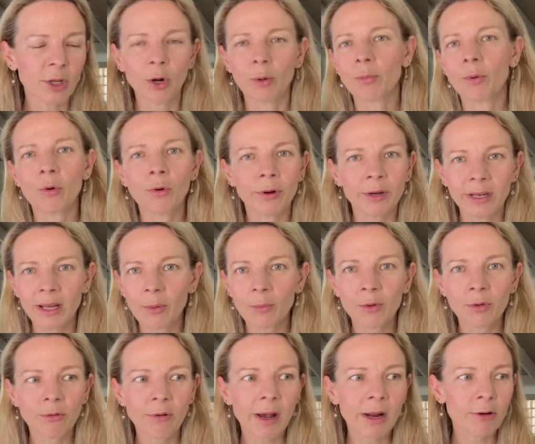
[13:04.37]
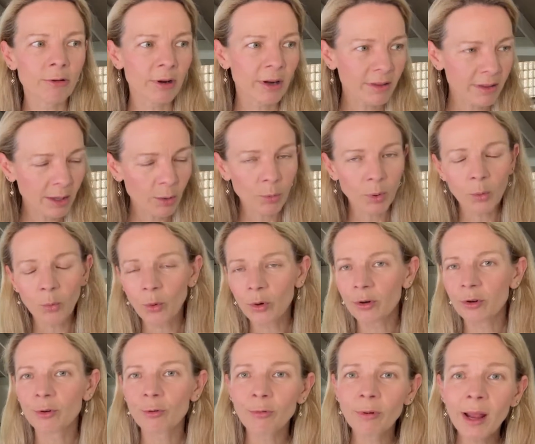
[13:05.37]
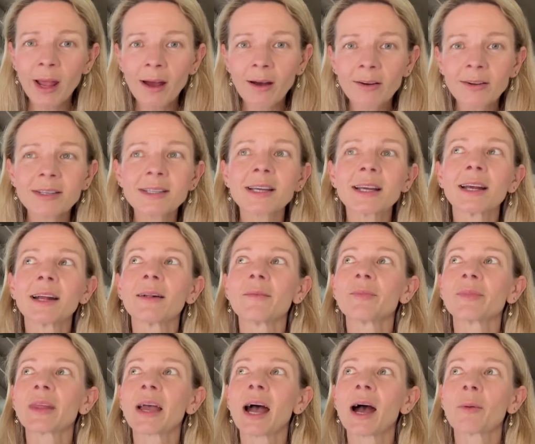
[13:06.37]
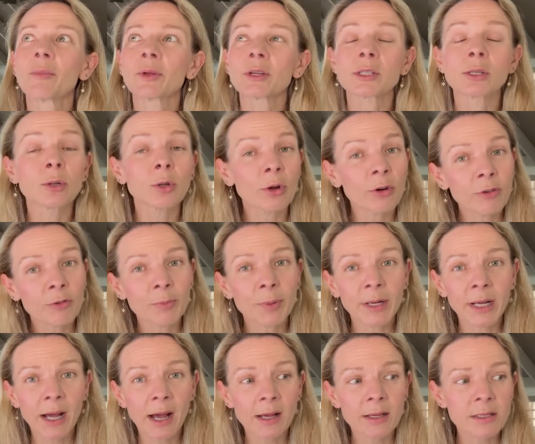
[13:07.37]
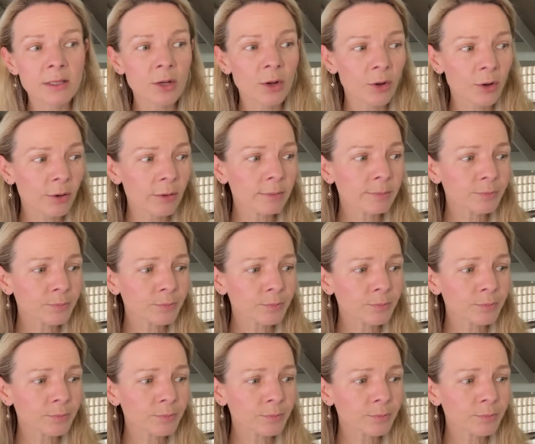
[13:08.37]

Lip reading: pouring down with rain or anything. We wandered around. There's a lot of Picasso